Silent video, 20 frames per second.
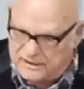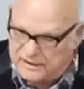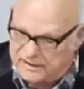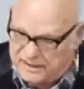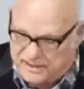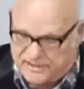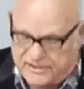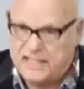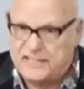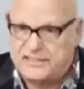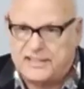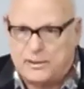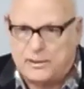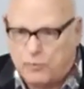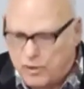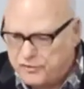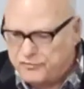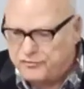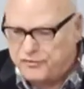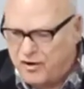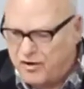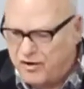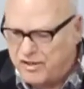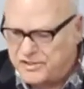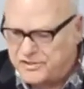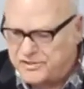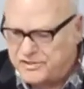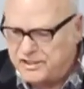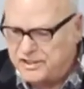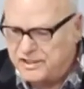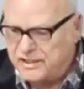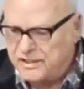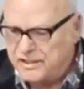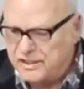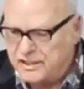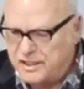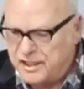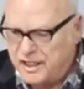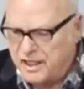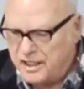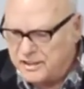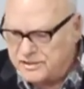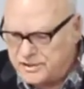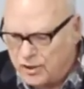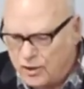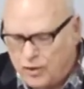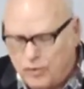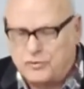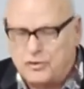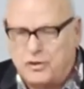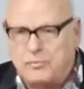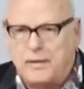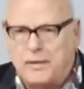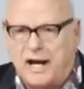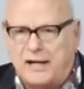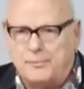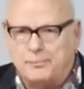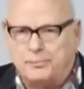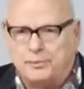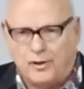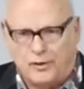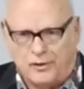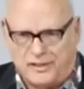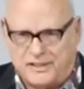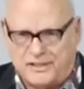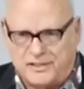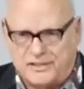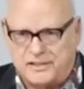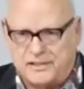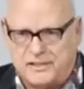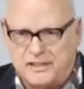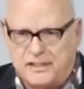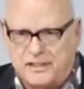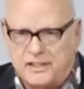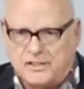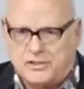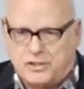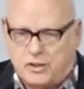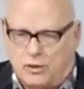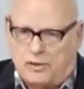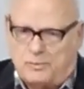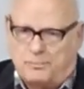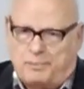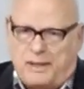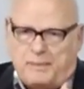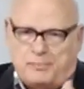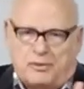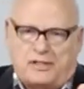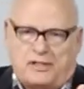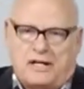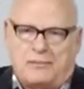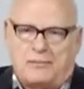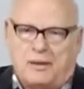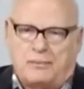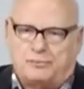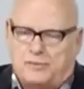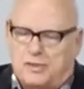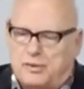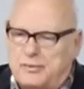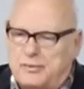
"It says they work for us." I said, oh, they're my employees. So when people come up to me